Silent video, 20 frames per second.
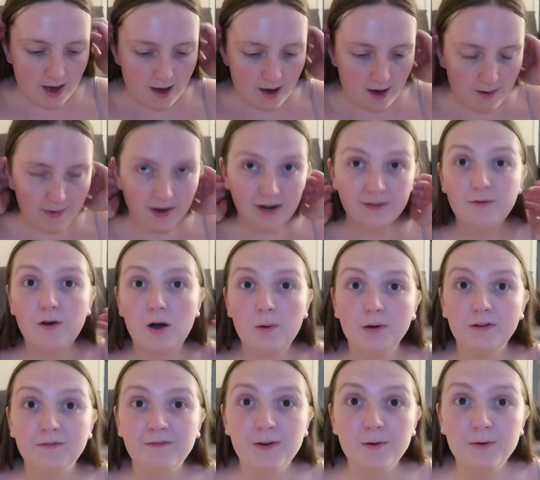Um, and I thought I
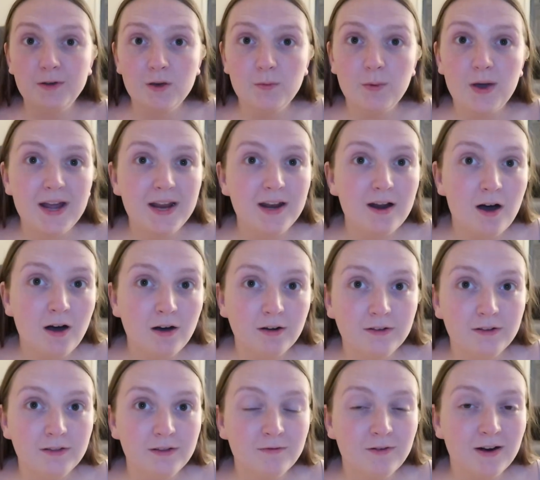would fill you in
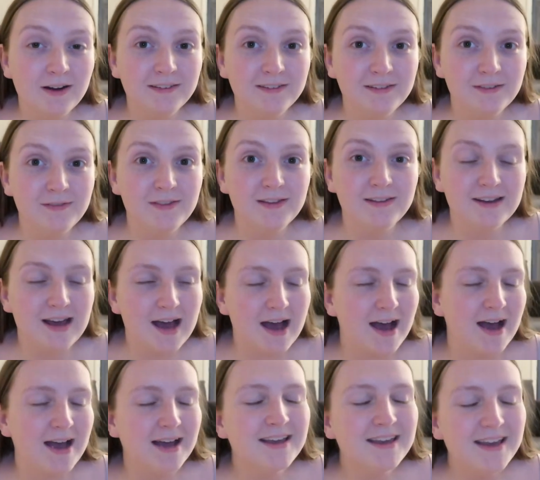on the rest of the
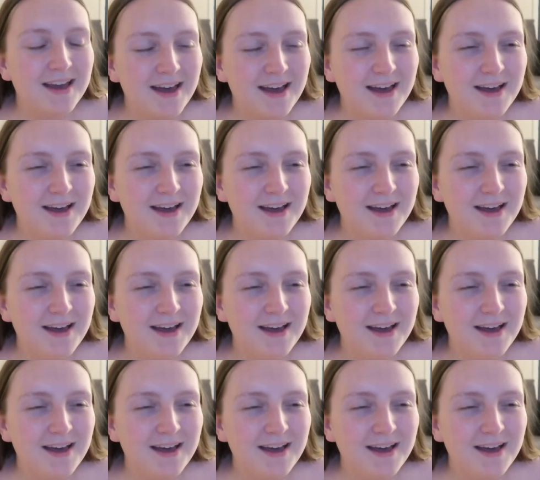day.